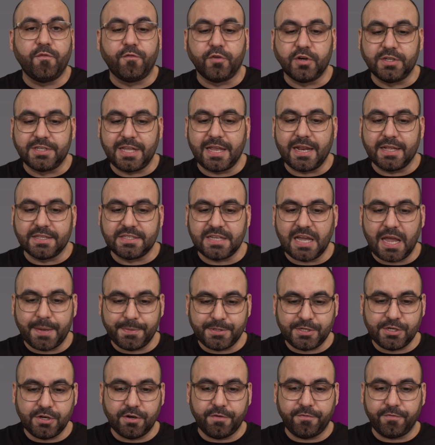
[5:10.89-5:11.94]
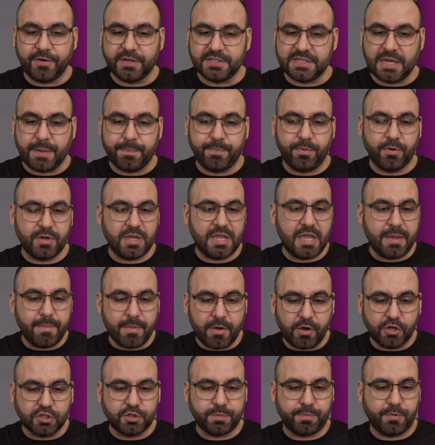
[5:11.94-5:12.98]
for data types here, for example,
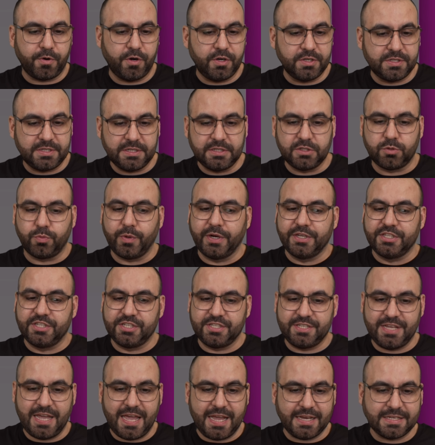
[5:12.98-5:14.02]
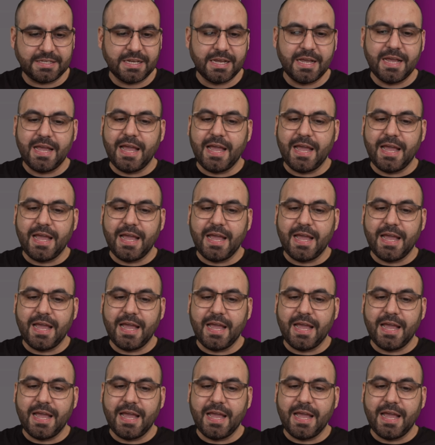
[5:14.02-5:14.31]
emails, persons, rich text,